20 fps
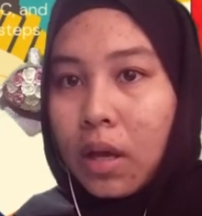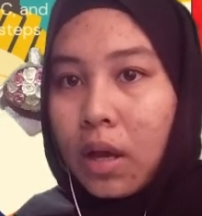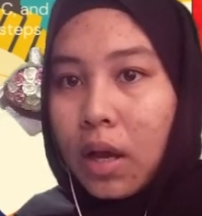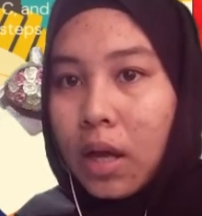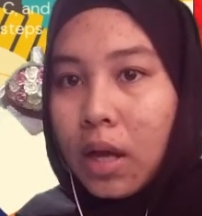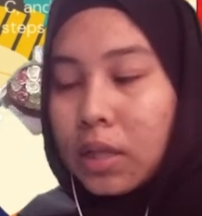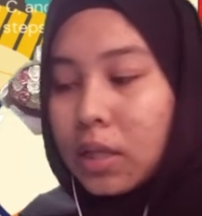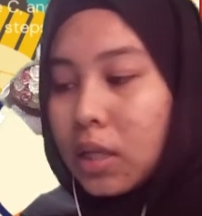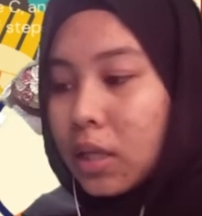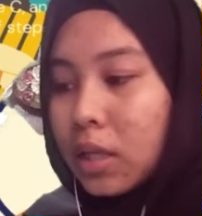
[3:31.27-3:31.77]

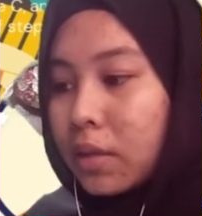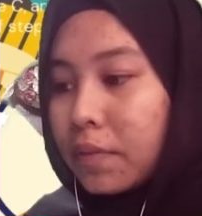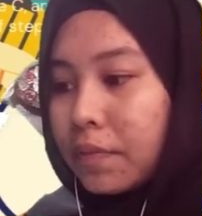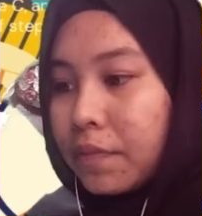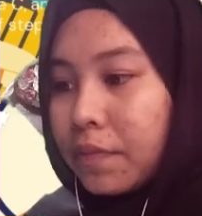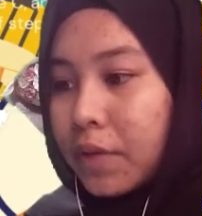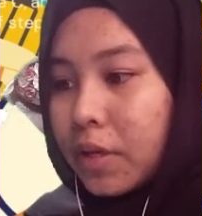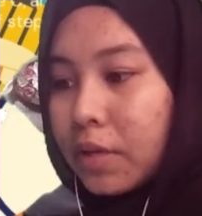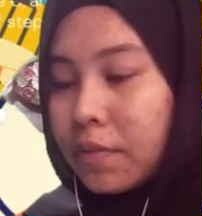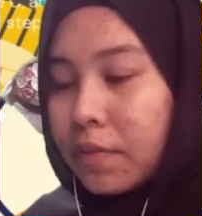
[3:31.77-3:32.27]
until the
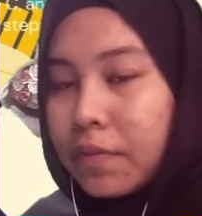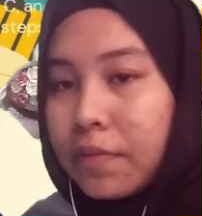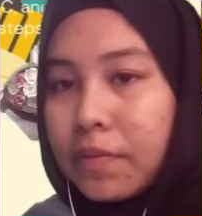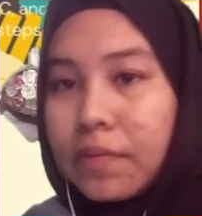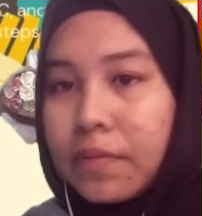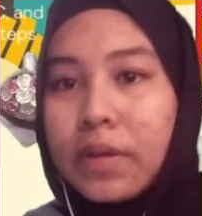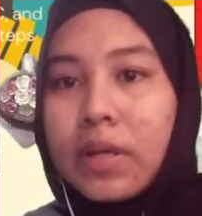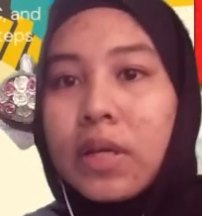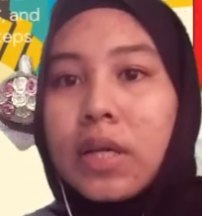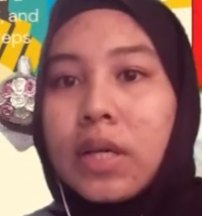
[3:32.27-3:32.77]

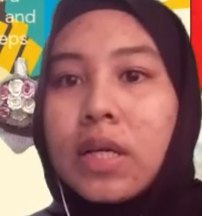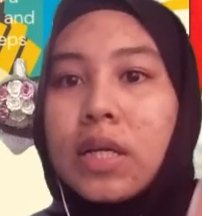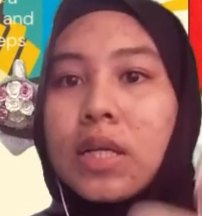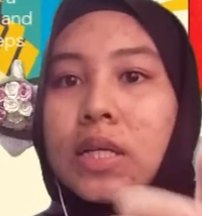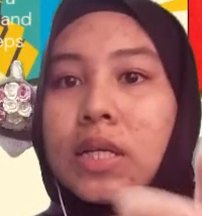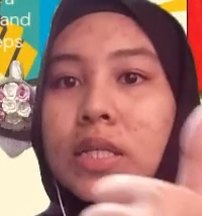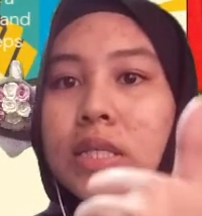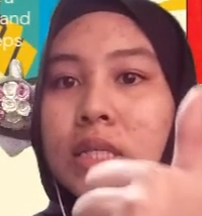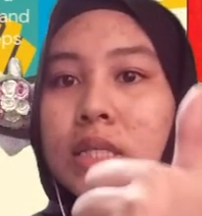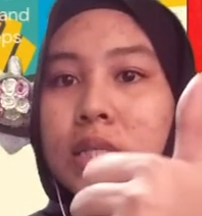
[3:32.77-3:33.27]
fifth:
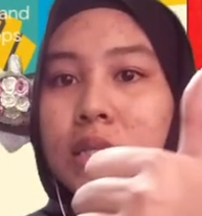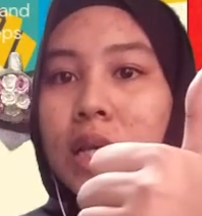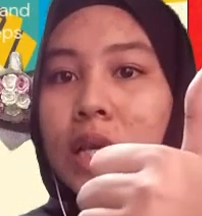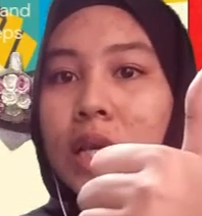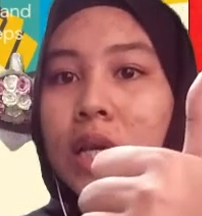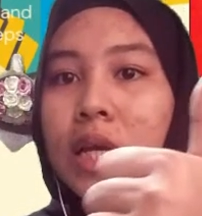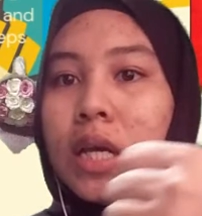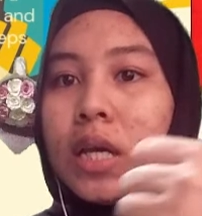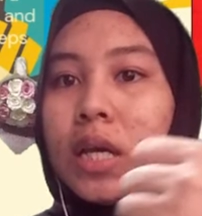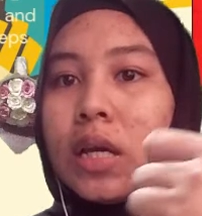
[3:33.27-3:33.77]

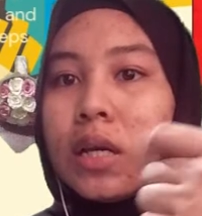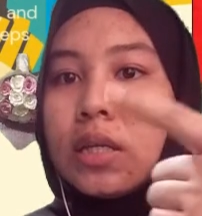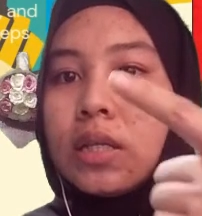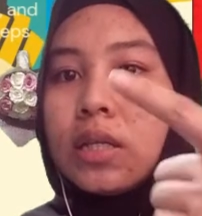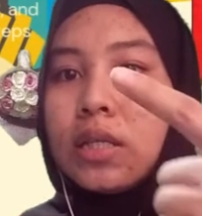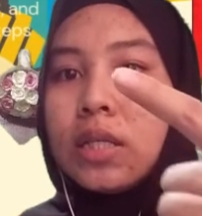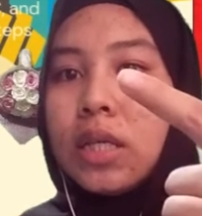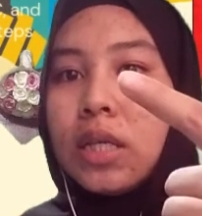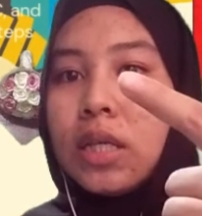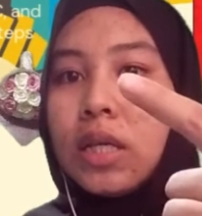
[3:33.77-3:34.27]
C,
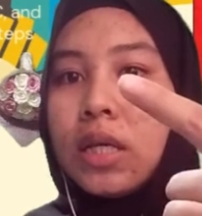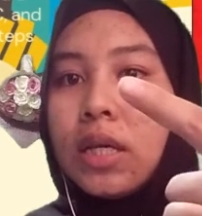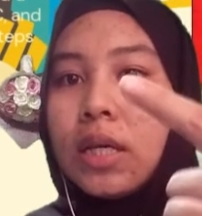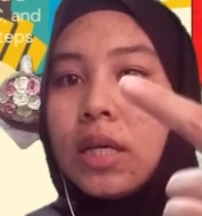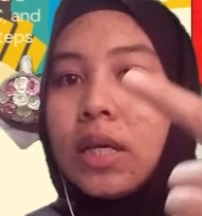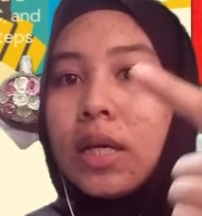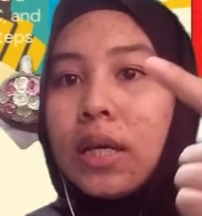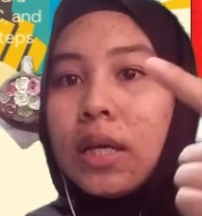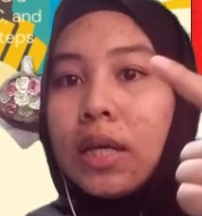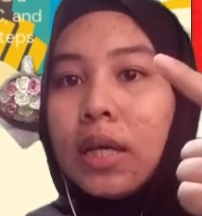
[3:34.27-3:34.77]
D,
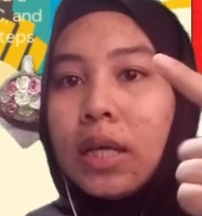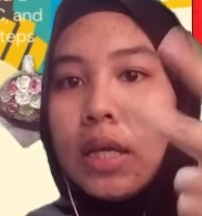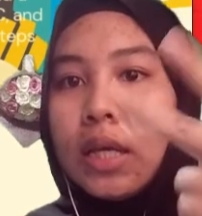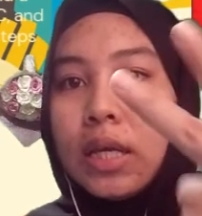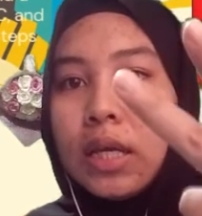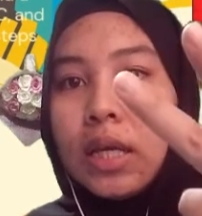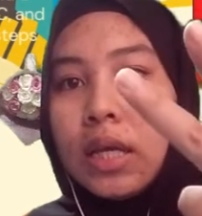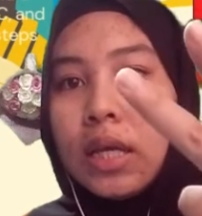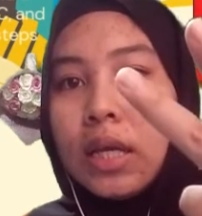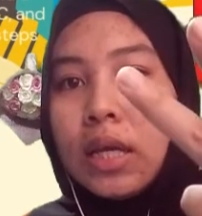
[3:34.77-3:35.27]

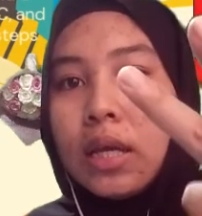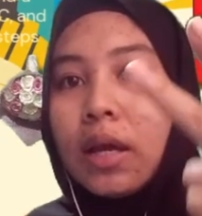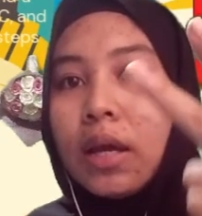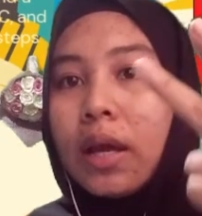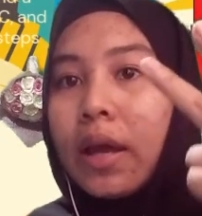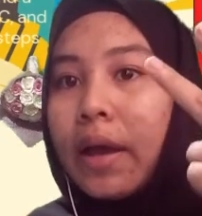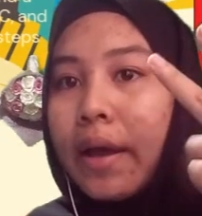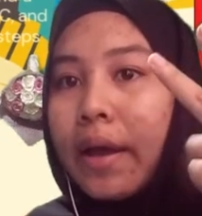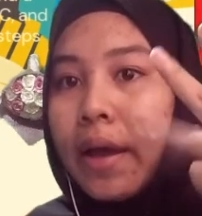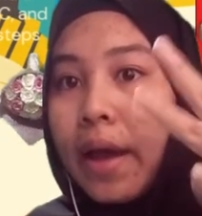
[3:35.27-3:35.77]
E,
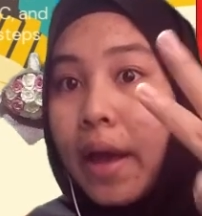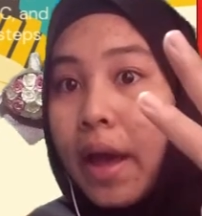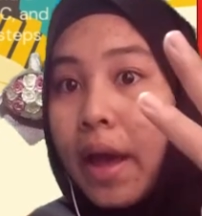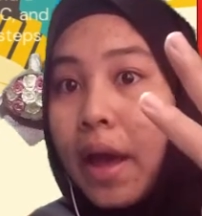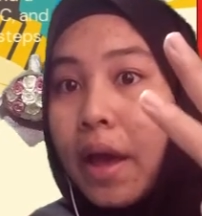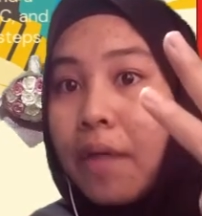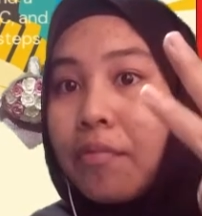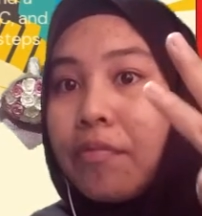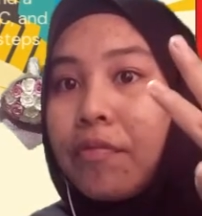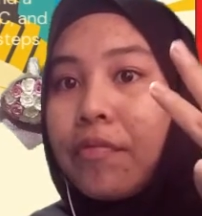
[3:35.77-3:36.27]

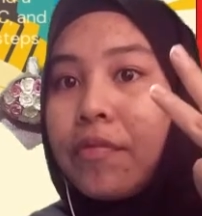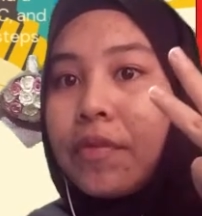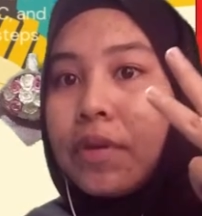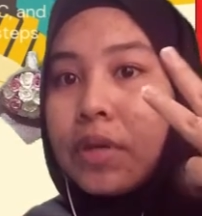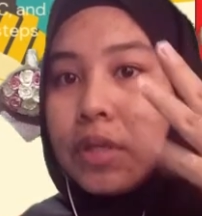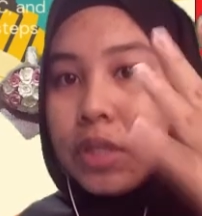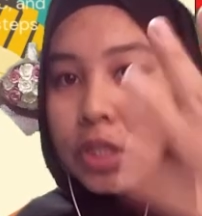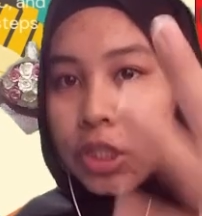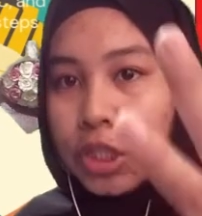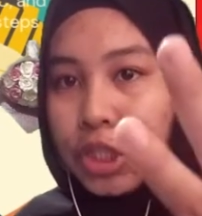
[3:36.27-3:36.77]
F,
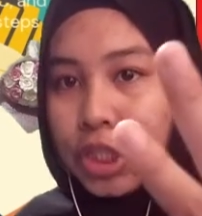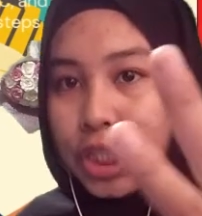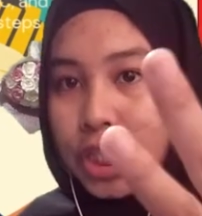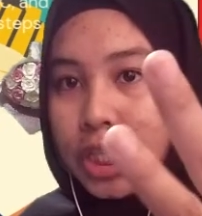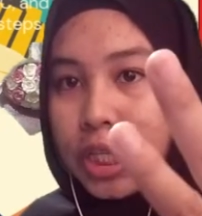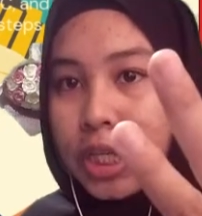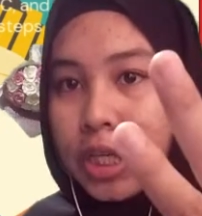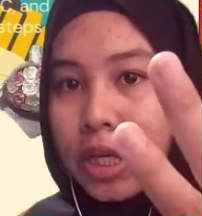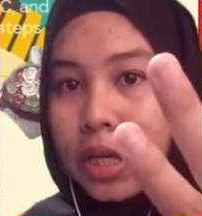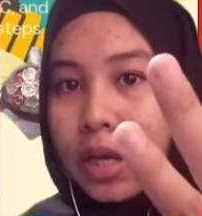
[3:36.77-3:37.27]

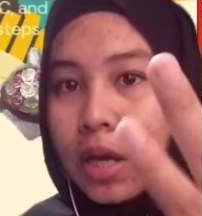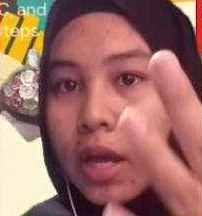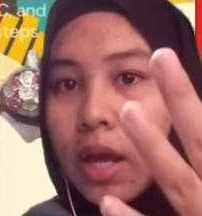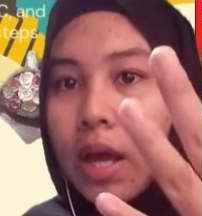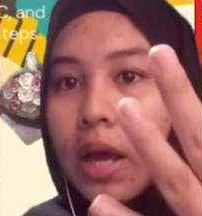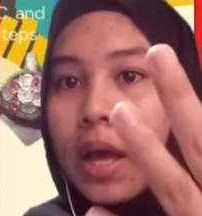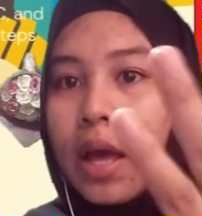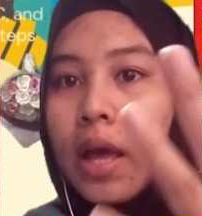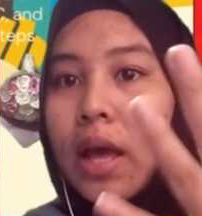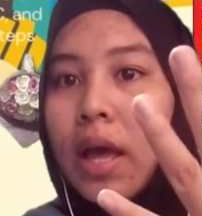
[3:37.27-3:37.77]
G,
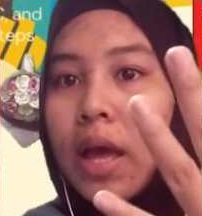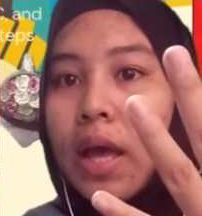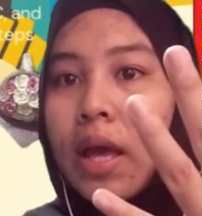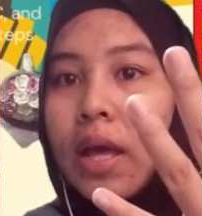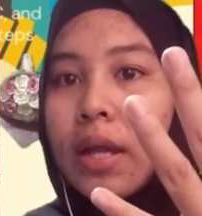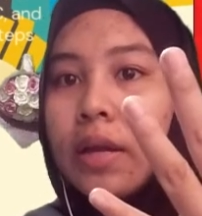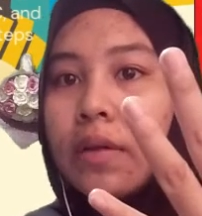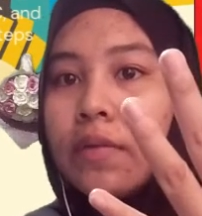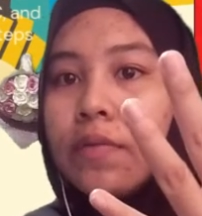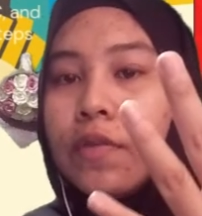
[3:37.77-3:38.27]

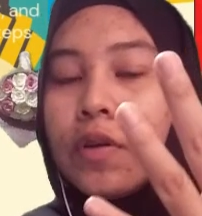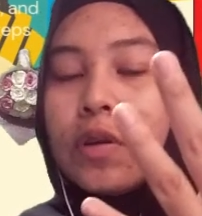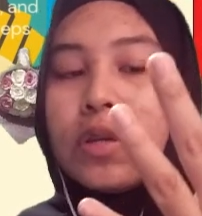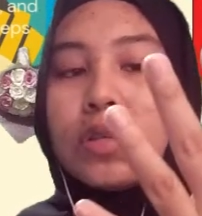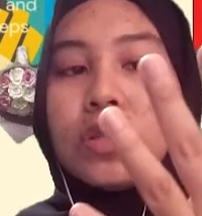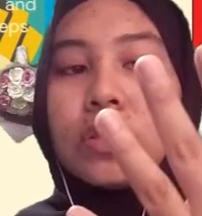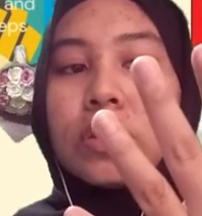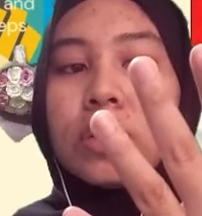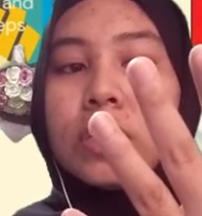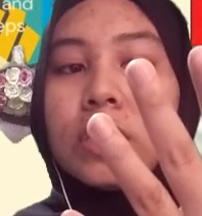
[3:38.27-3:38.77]
and
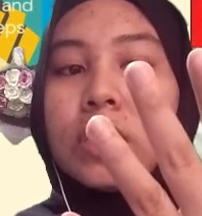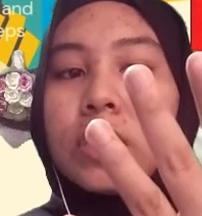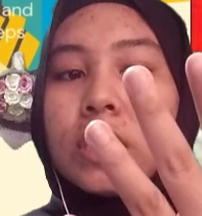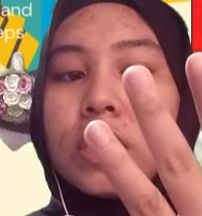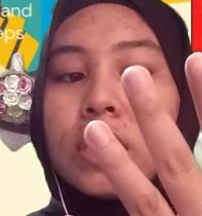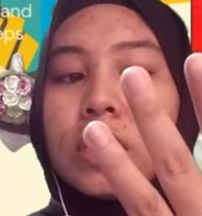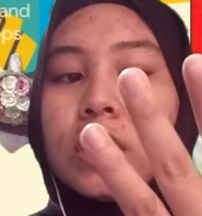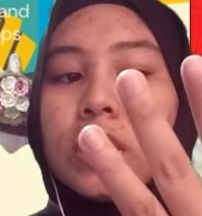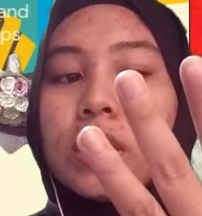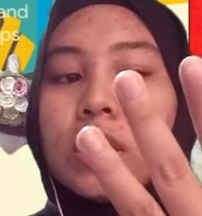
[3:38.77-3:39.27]
focus on
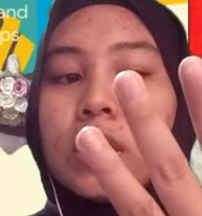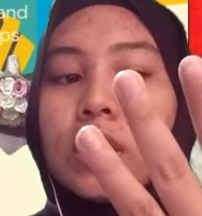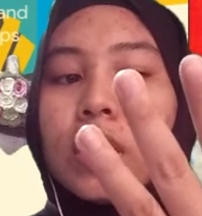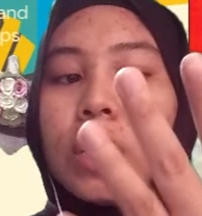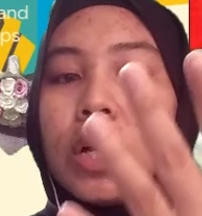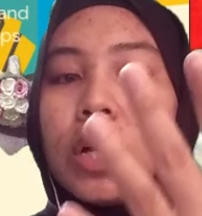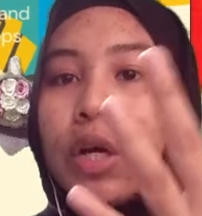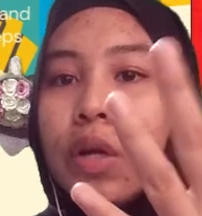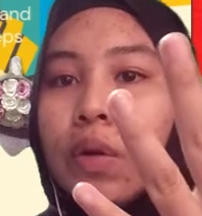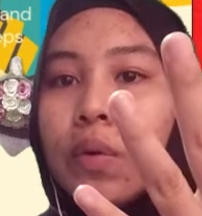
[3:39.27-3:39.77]
the
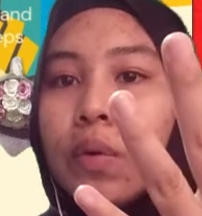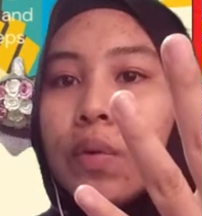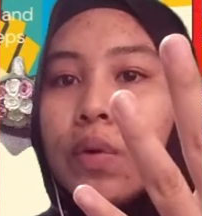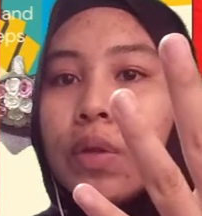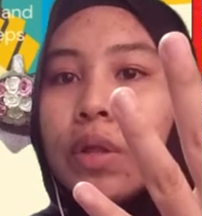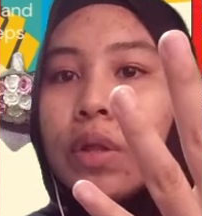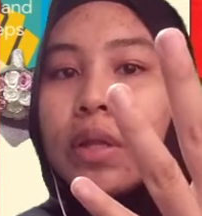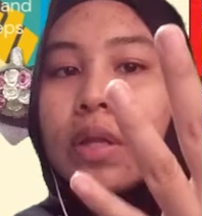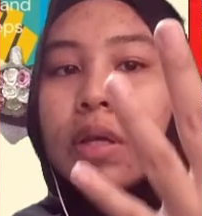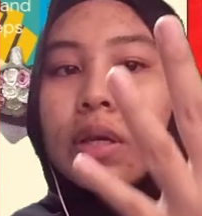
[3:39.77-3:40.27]
root,